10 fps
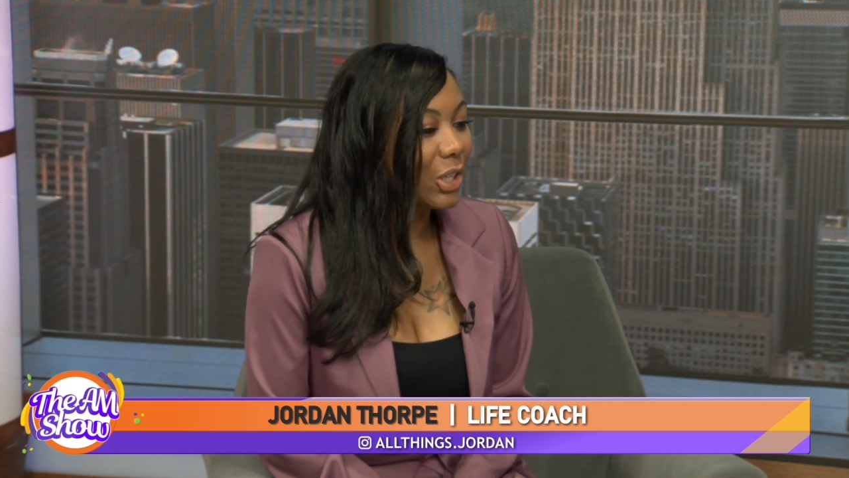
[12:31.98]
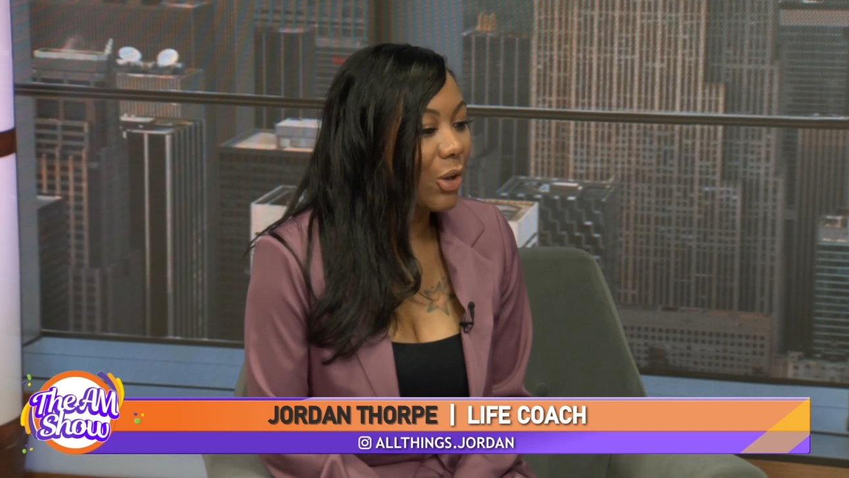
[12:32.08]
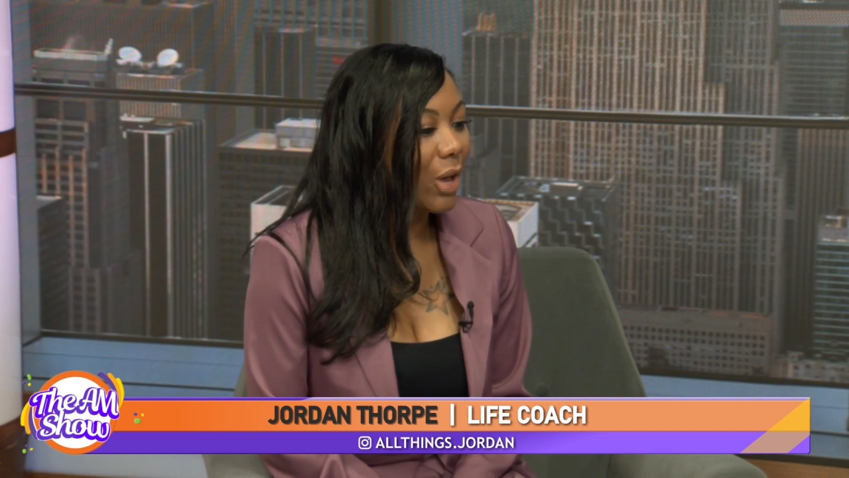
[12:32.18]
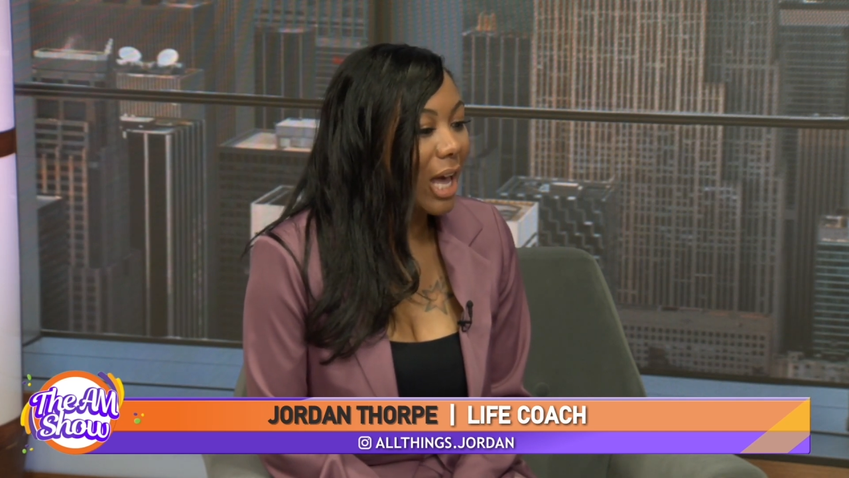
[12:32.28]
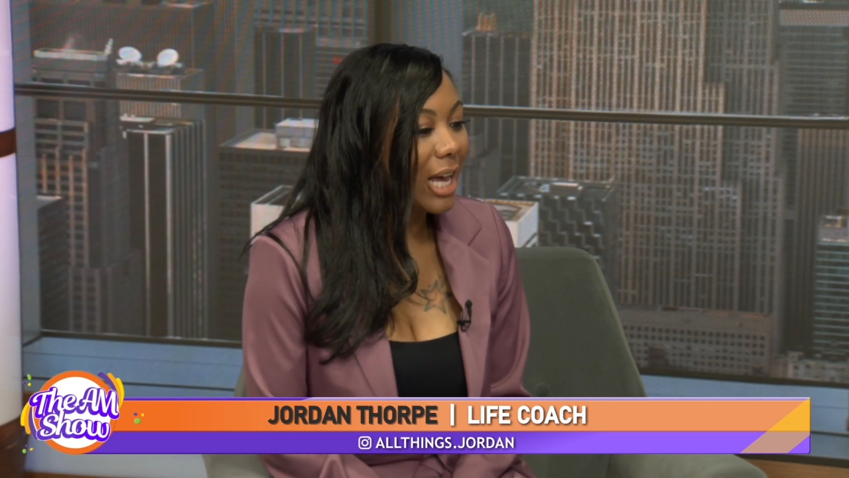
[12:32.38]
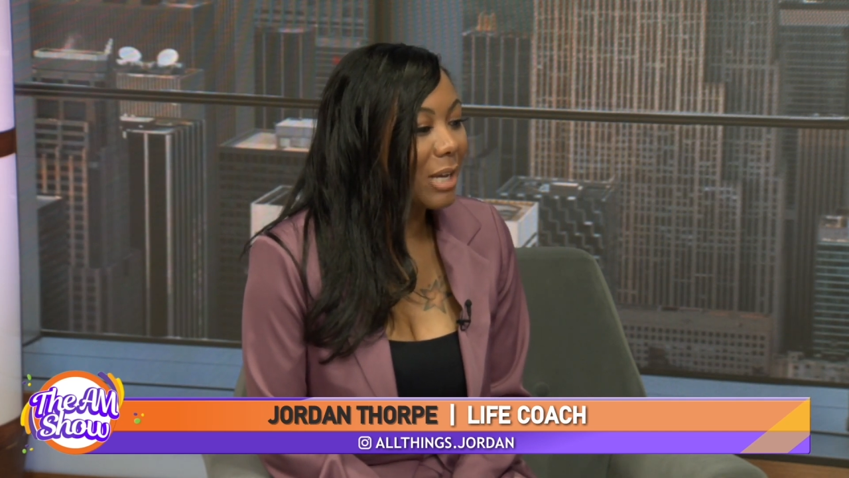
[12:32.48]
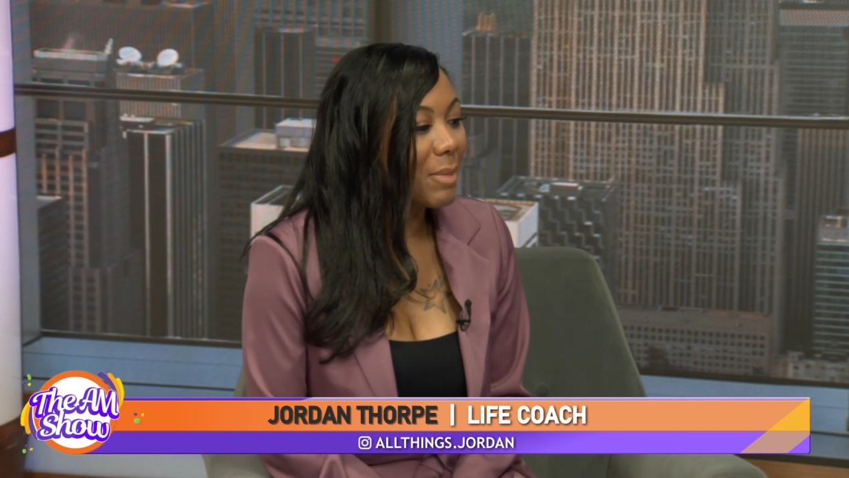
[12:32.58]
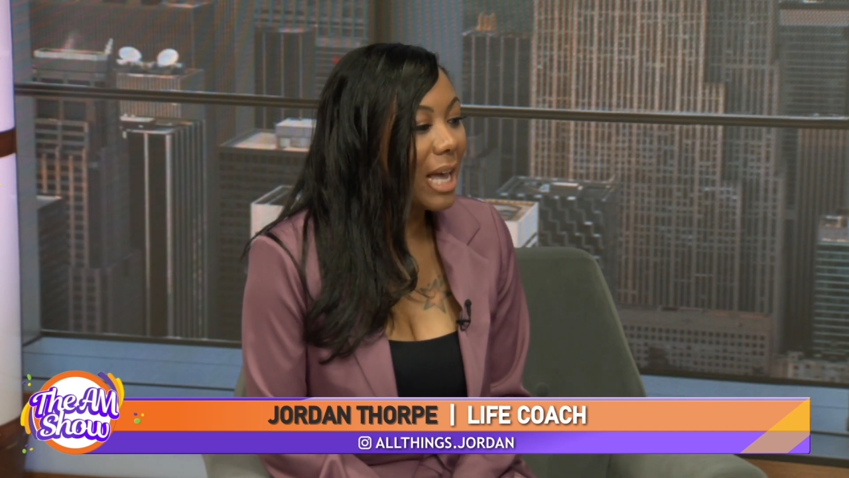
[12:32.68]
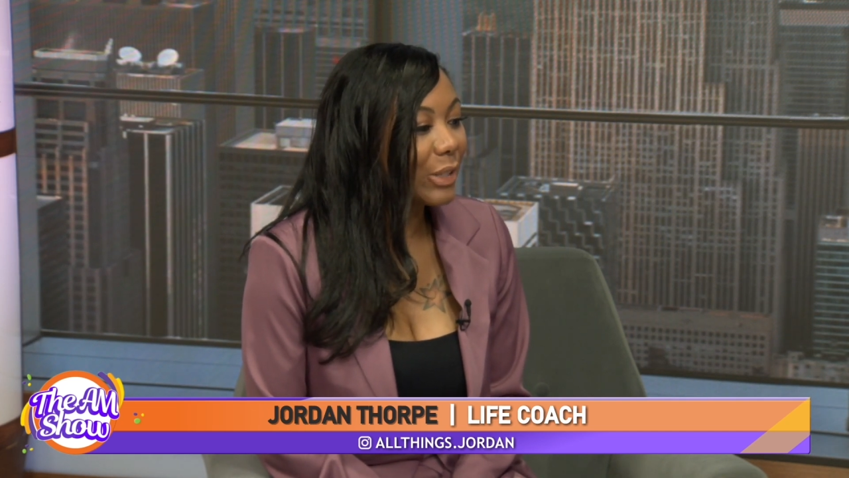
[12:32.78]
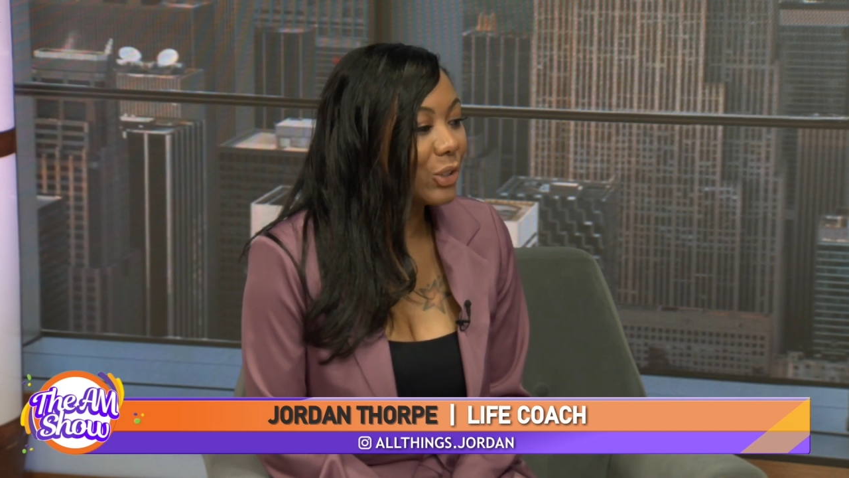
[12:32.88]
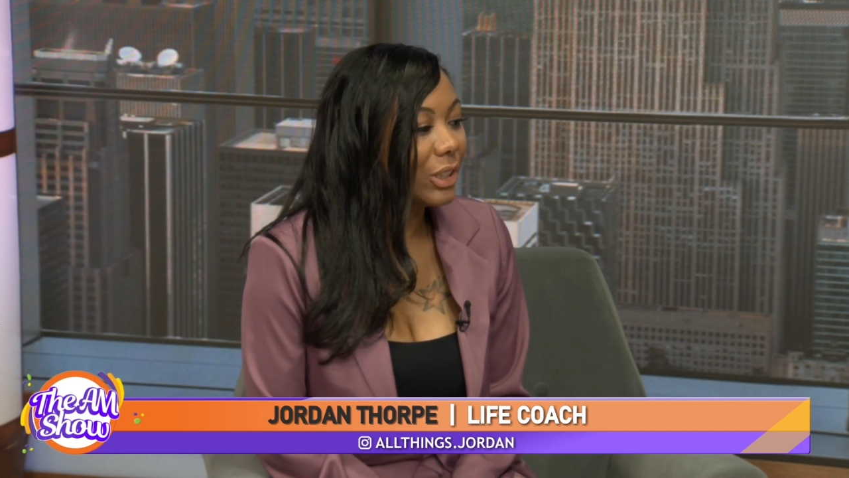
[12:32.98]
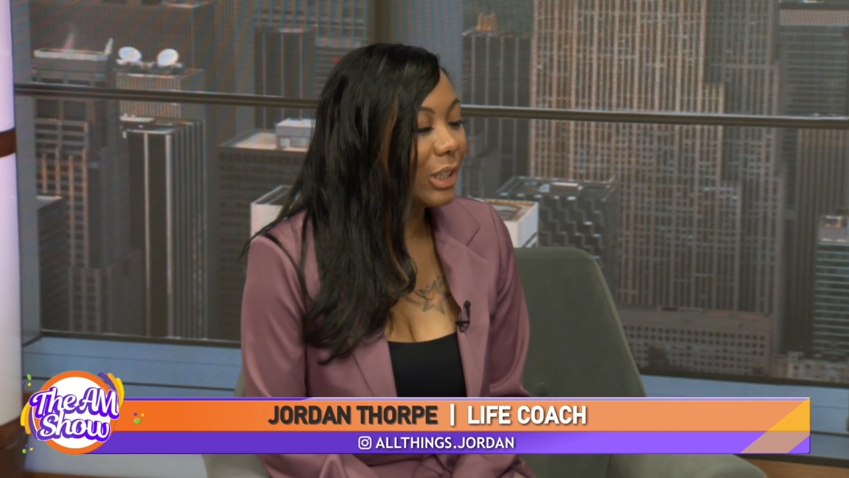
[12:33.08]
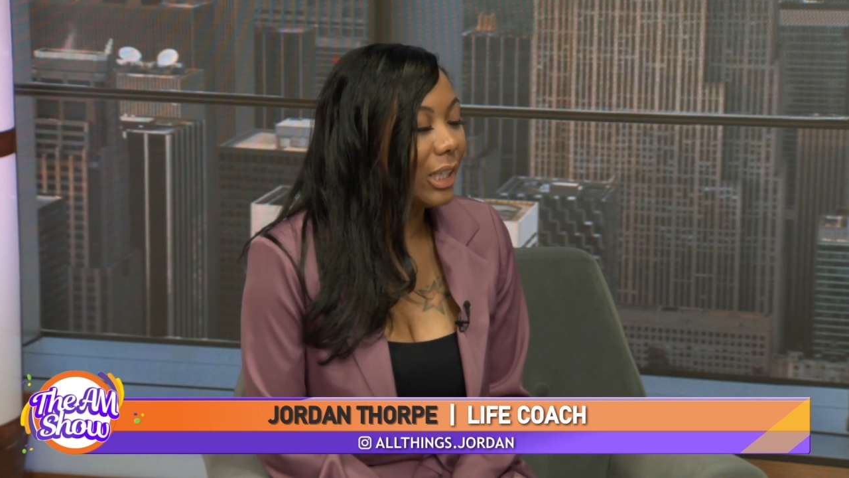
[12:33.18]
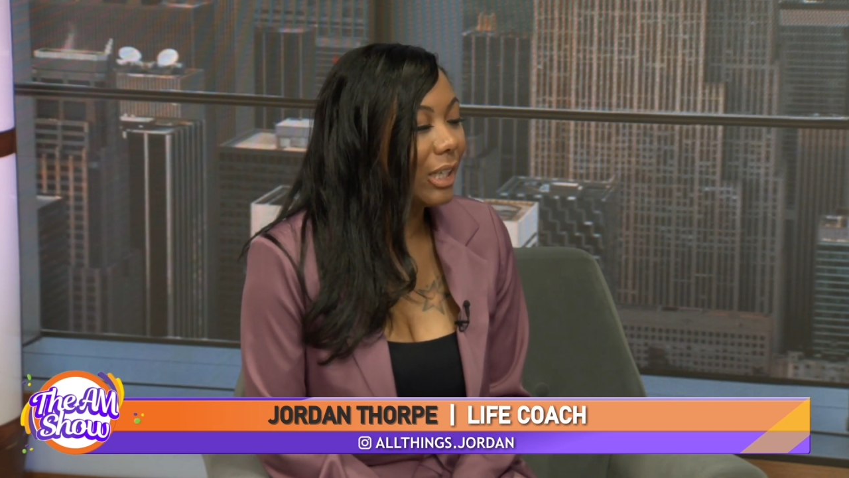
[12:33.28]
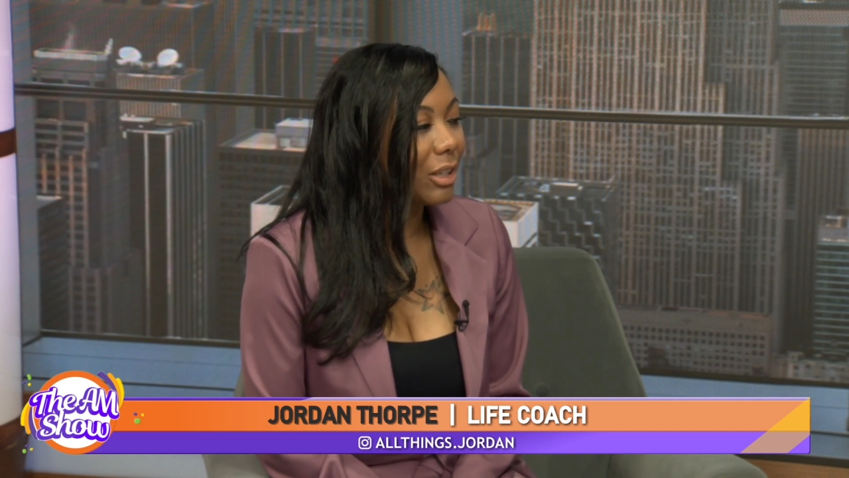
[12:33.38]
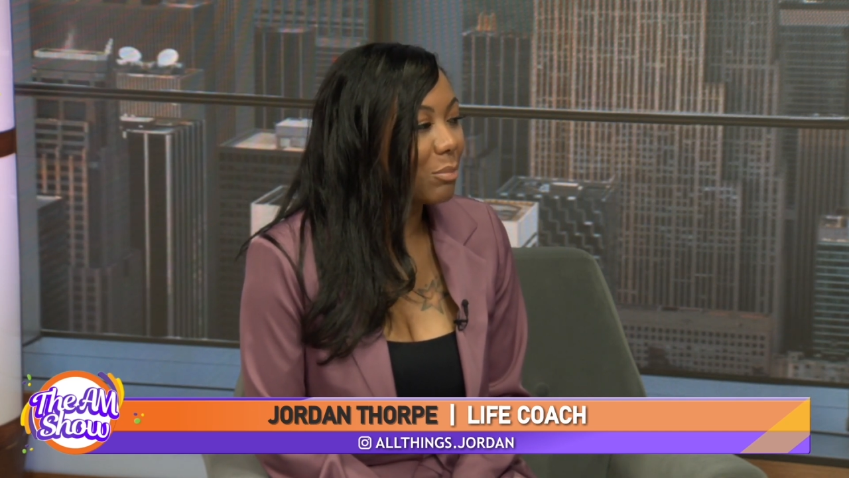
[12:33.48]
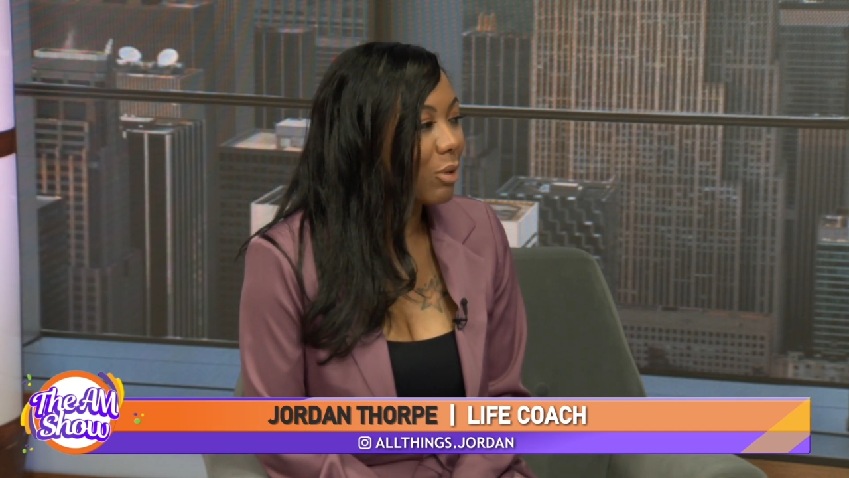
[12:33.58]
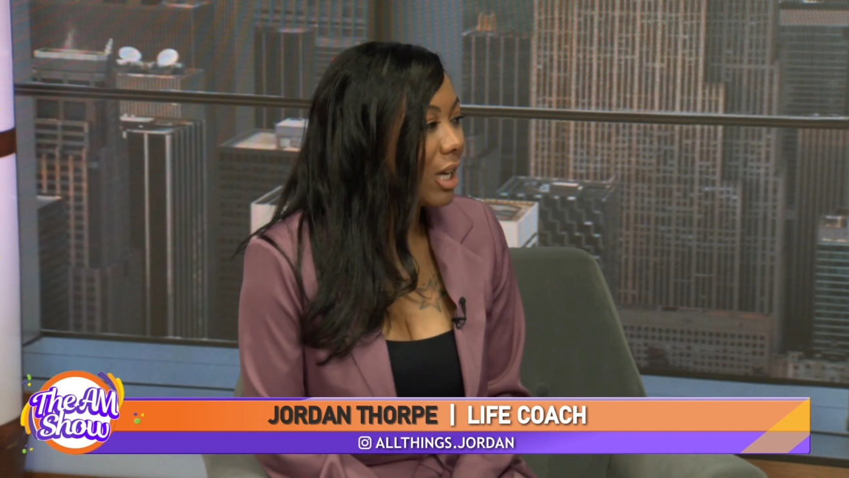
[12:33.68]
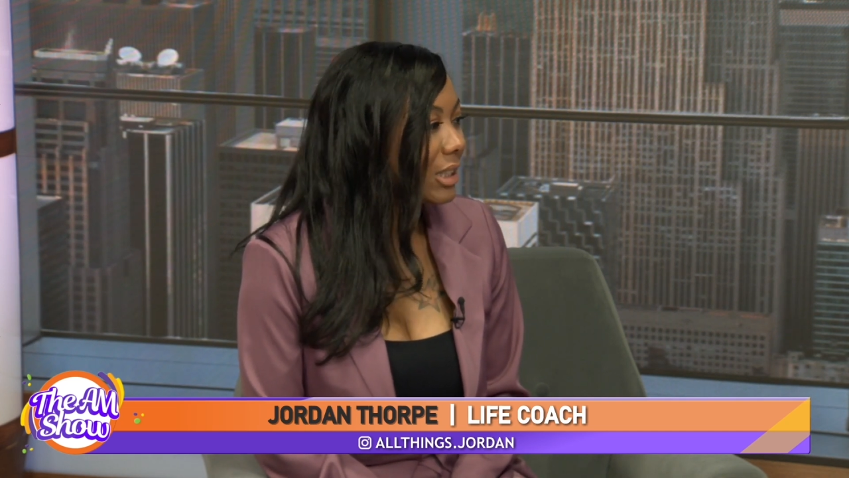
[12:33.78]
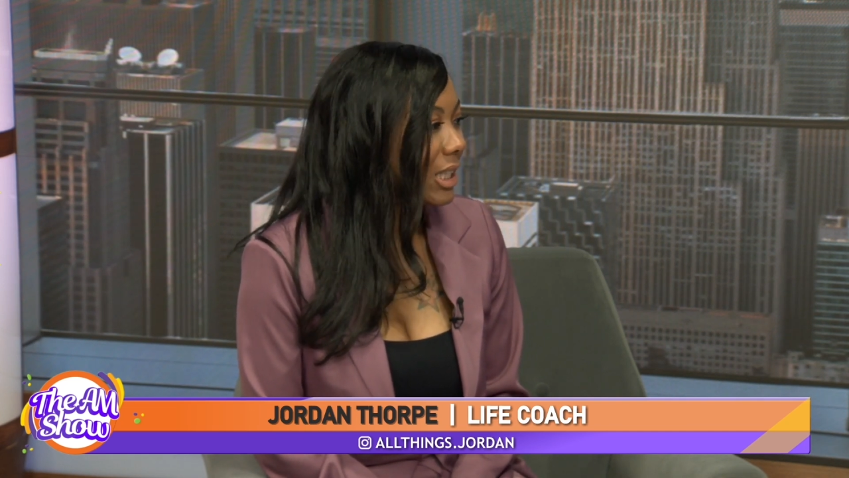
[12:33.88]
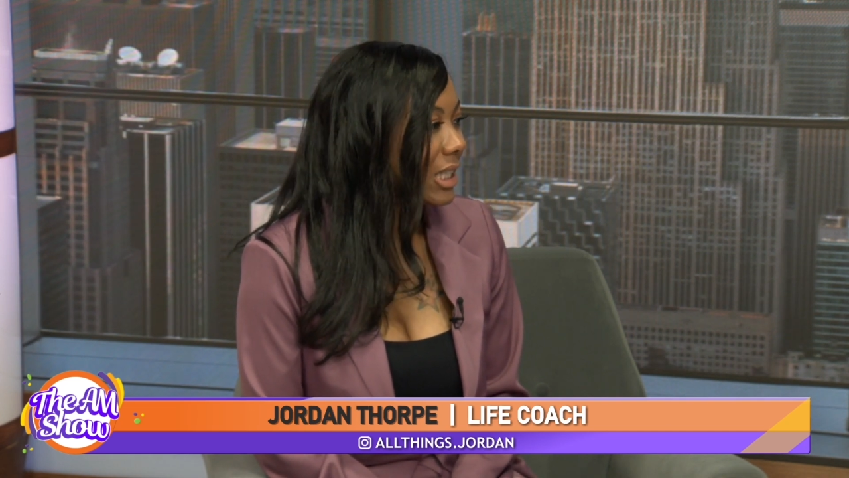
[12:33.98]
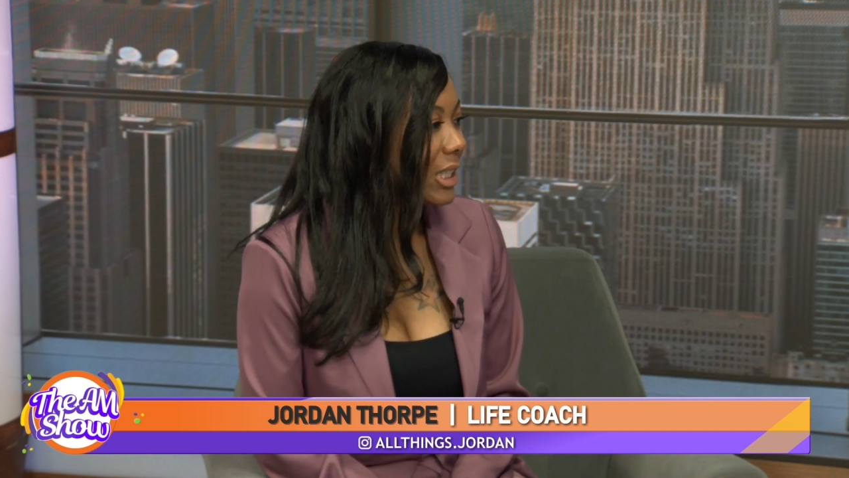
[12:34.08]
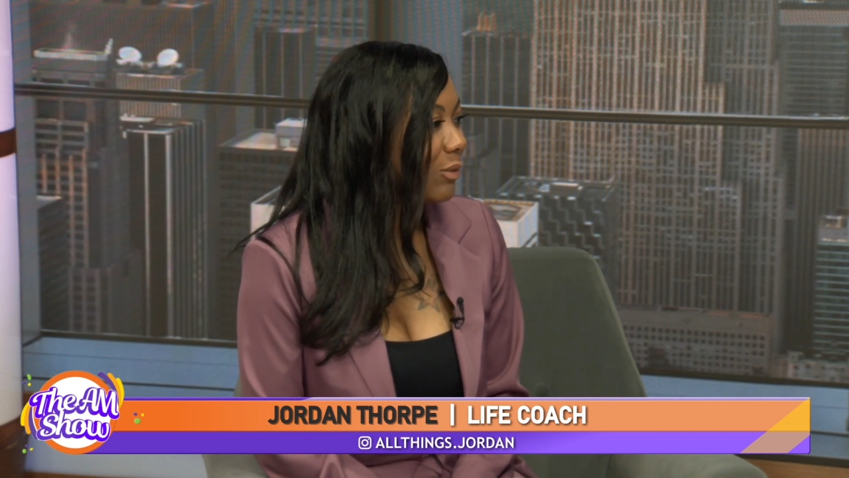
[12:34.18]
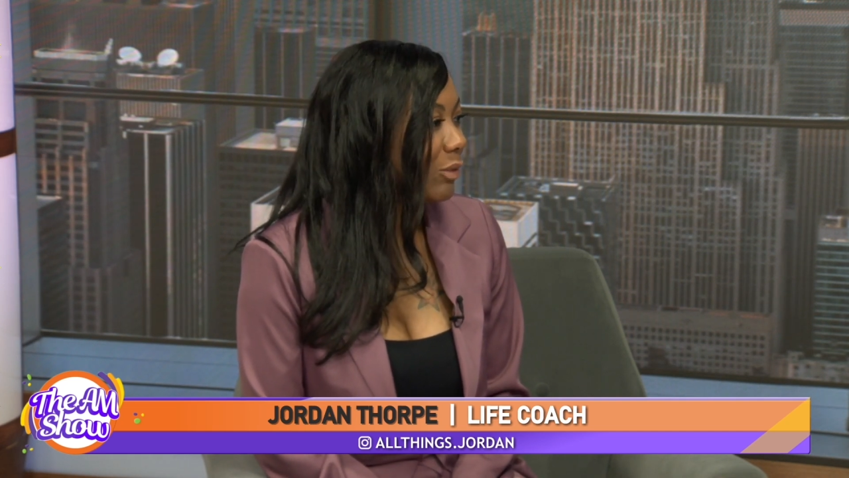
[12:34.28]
So I am actually in the process of